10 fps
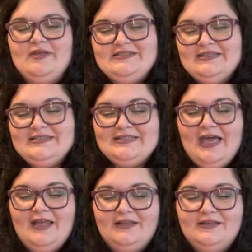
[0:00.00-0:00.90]
It's
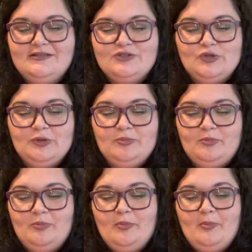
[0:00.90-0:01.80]
Escada
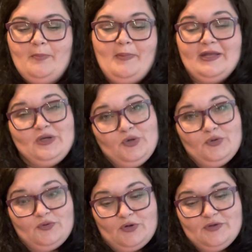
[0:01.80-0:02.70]

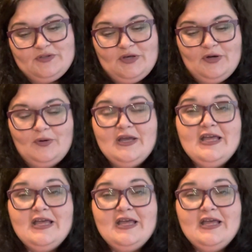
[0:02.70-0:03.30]
Sorbeto Rosso.